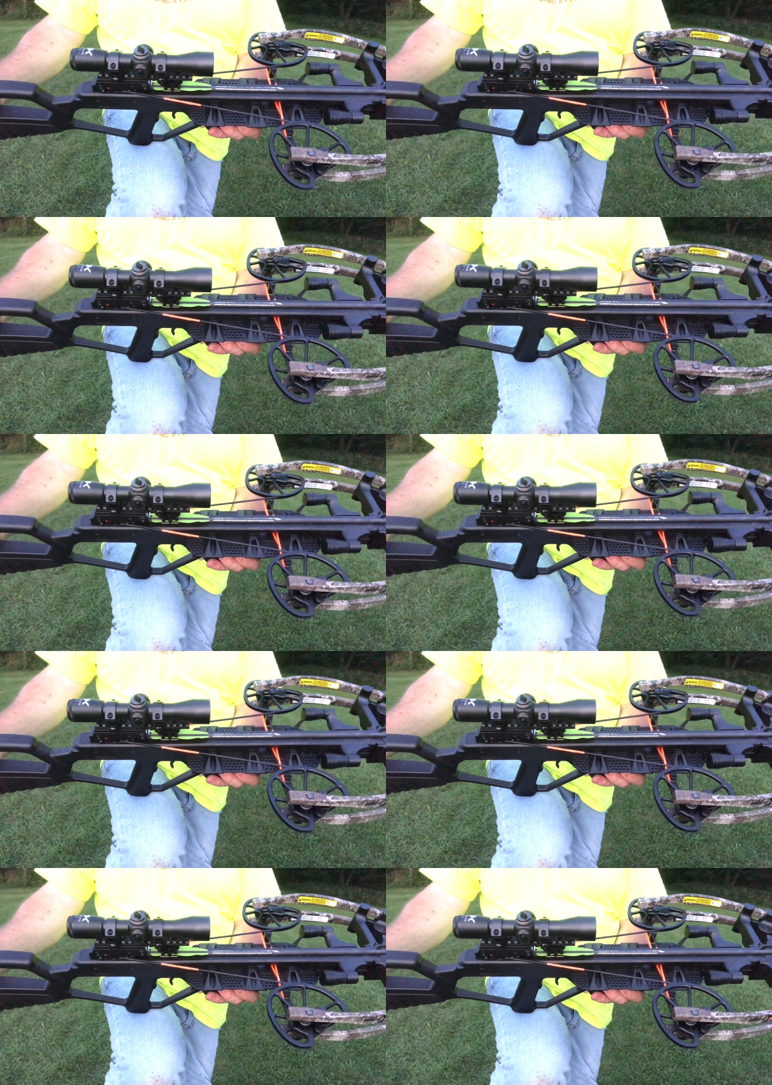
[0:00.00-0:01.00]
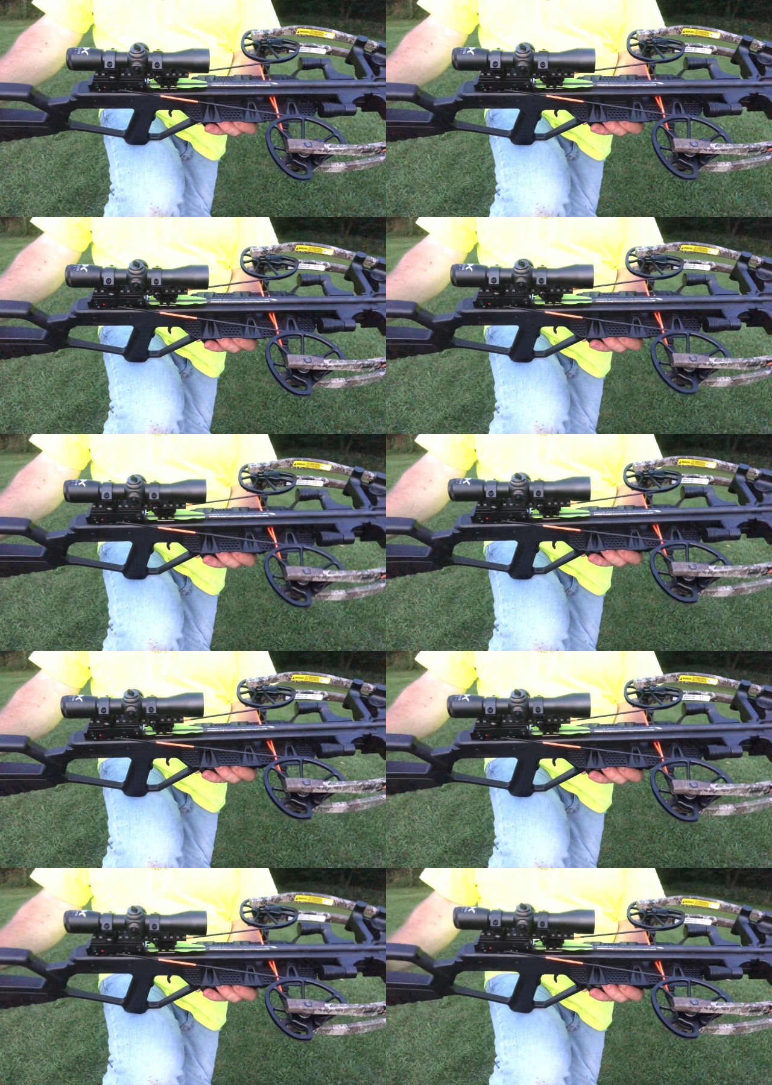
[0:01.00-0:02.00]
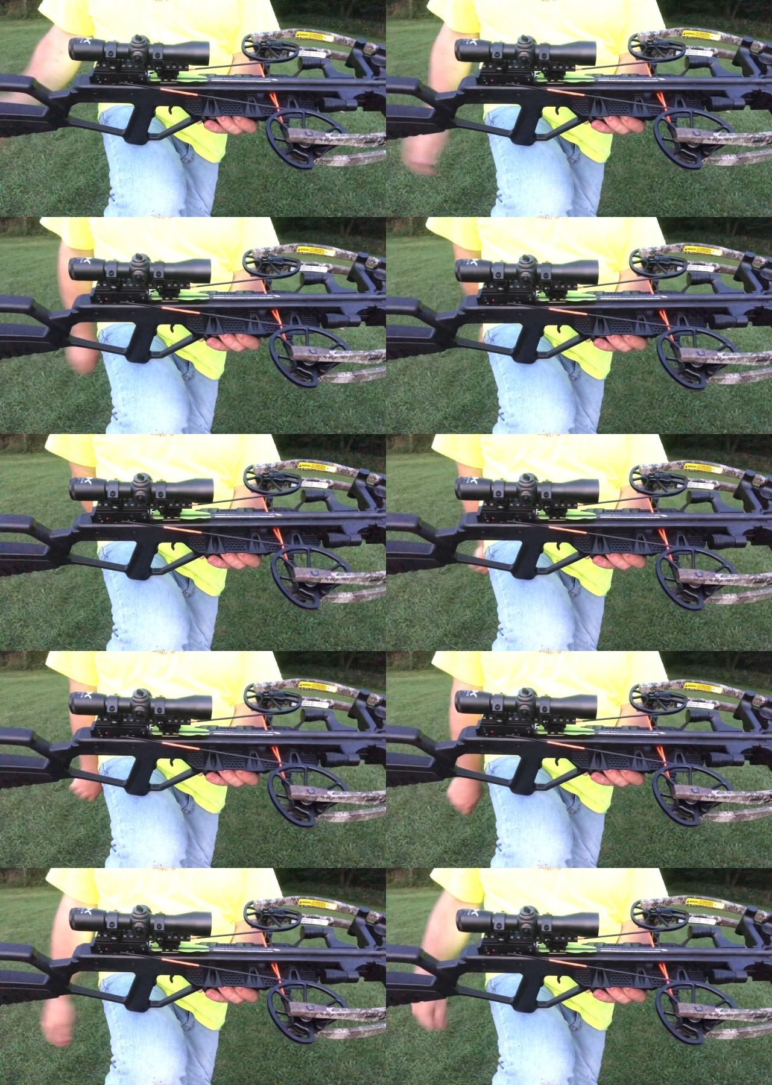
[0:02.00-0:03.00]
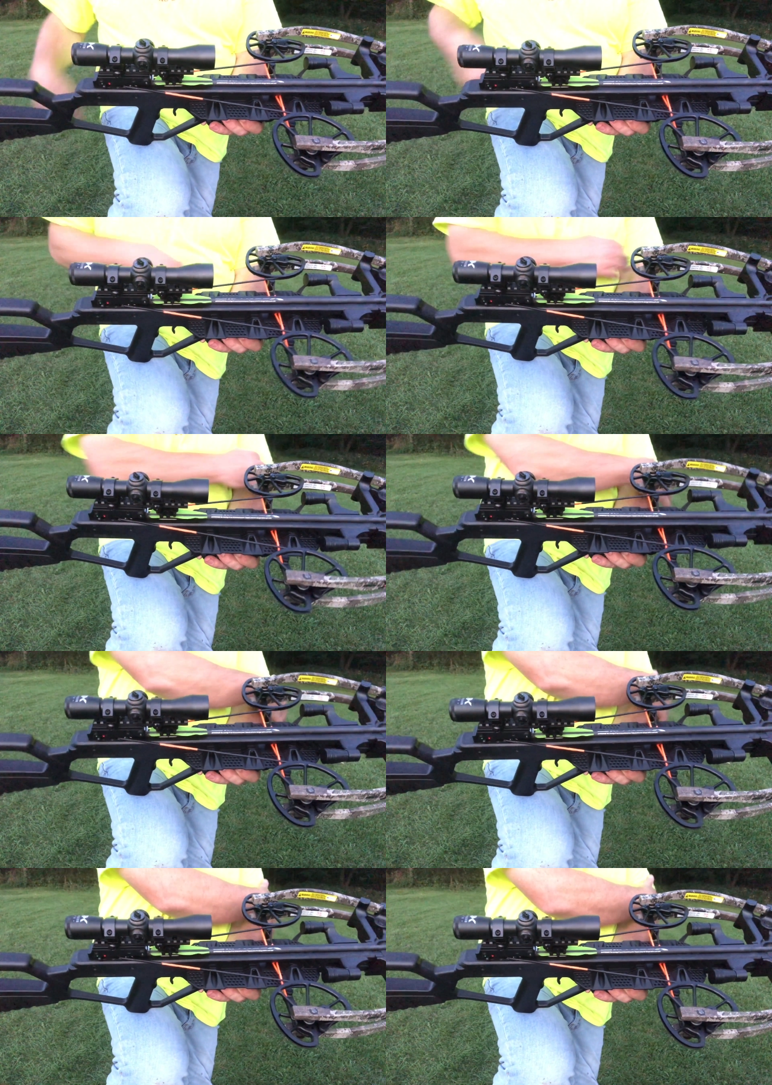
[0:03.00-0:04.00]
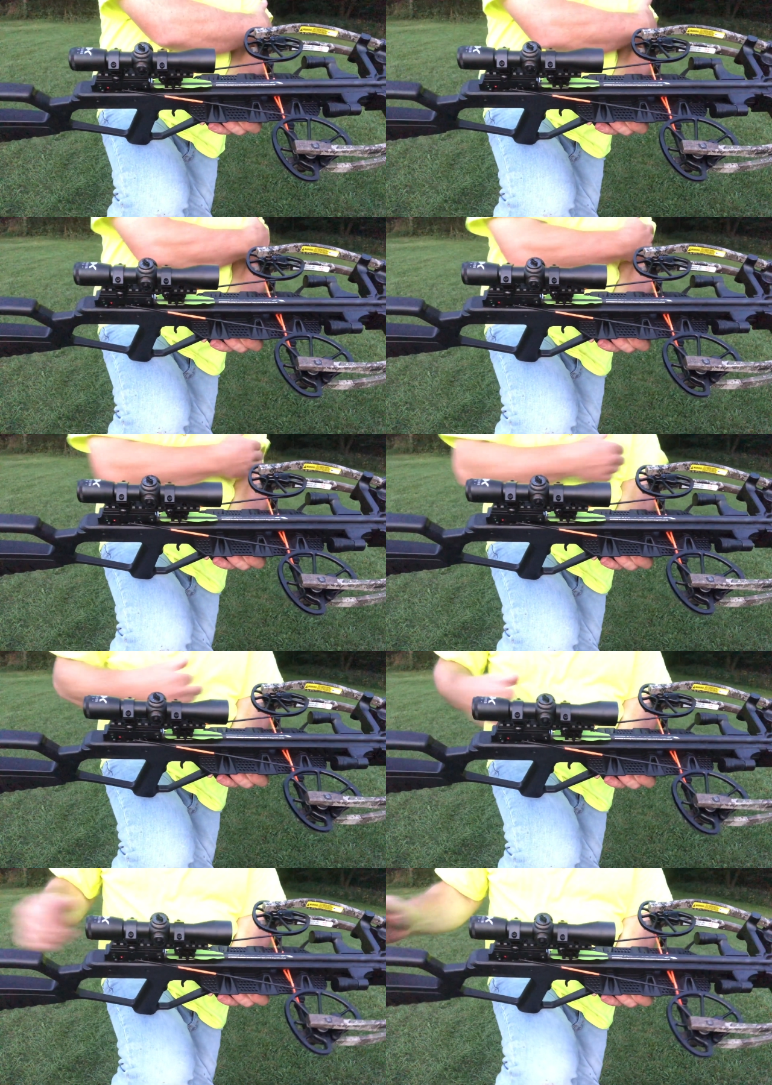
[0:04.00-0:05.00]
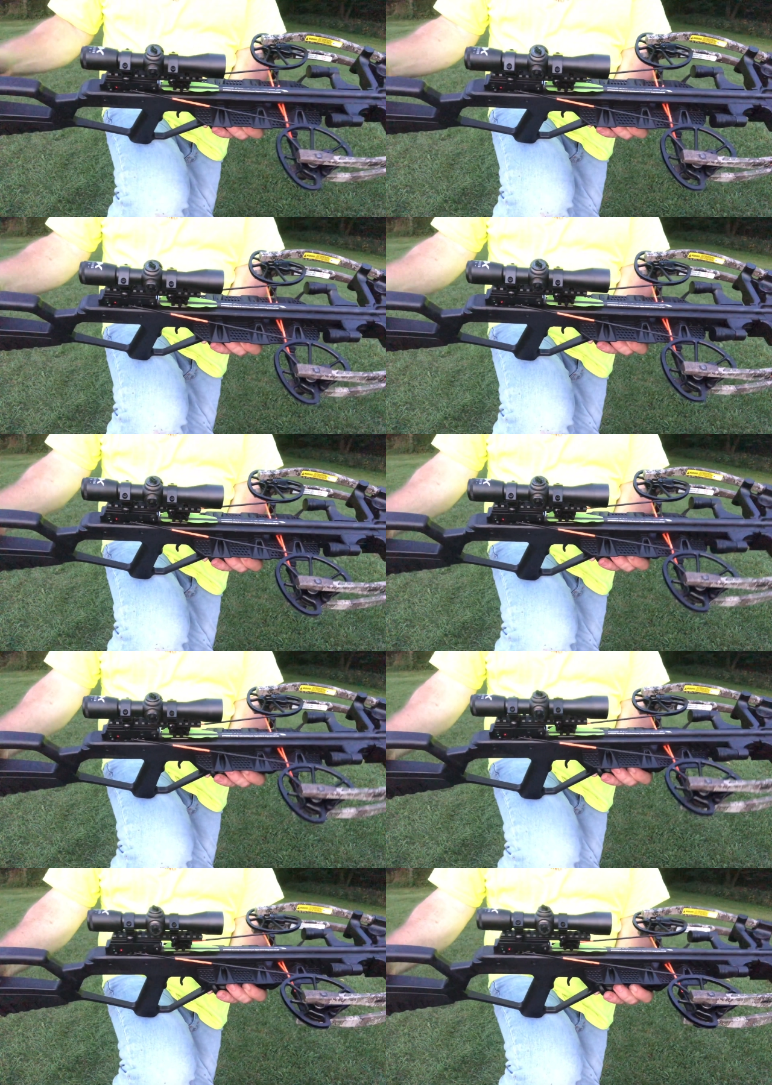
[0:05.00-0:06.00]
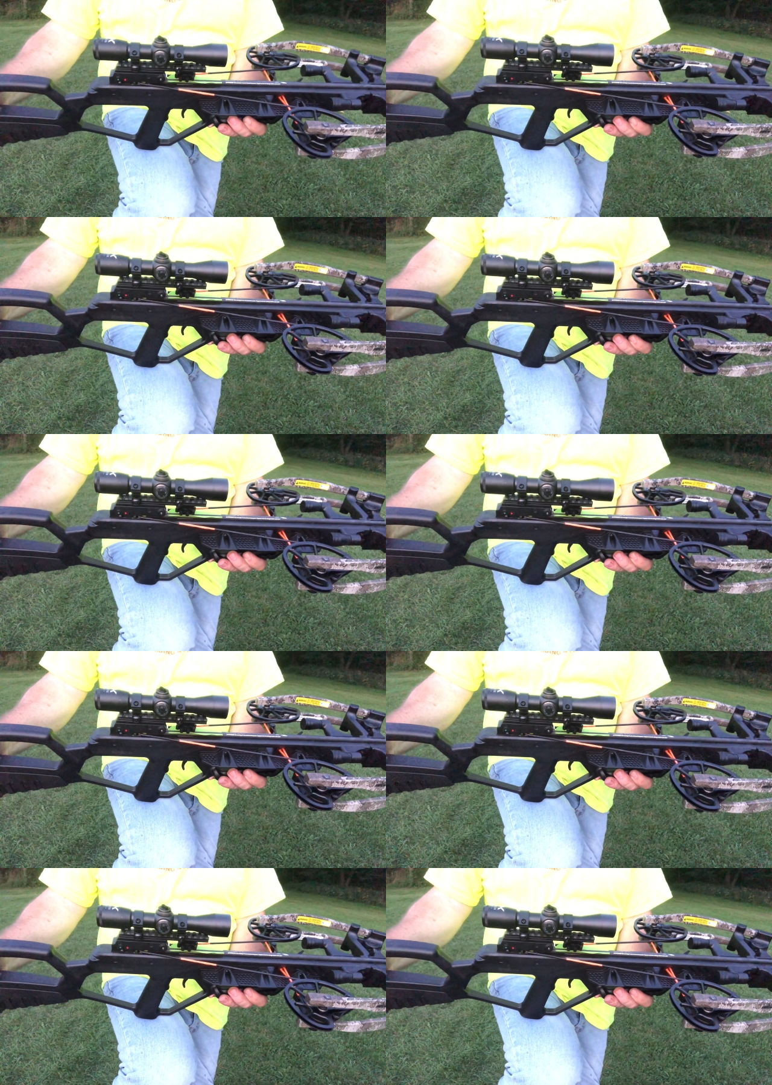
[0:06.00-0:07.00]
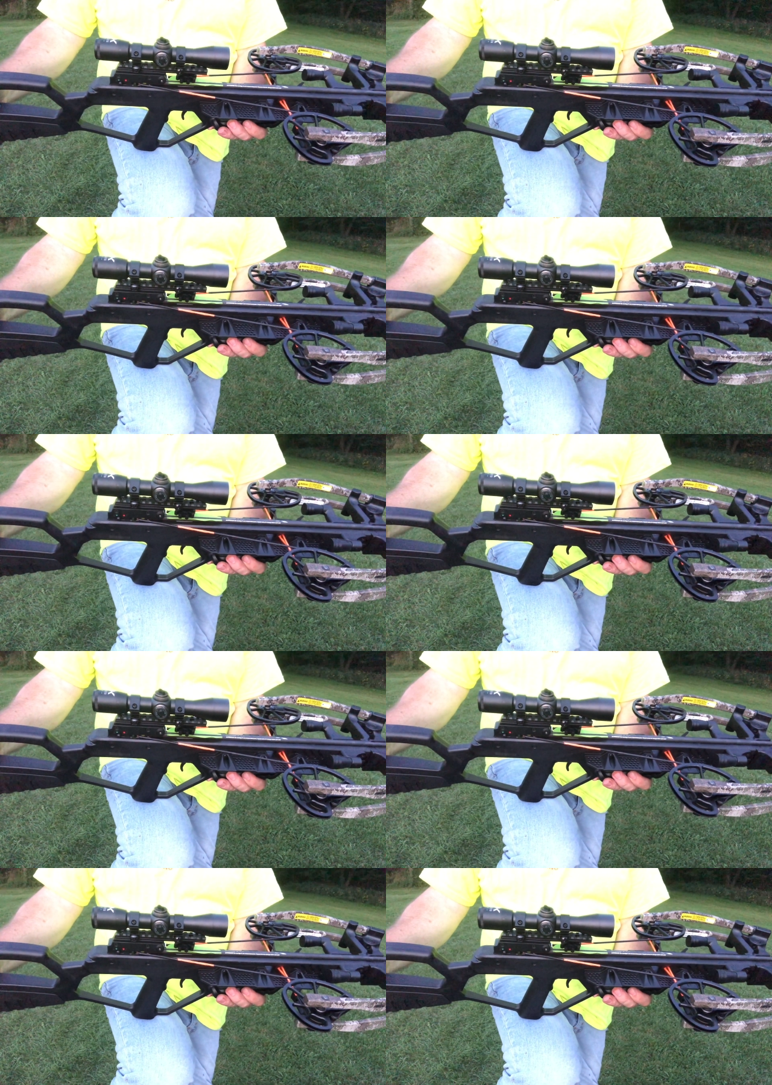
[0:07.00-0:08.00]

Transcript: (no speaker visible)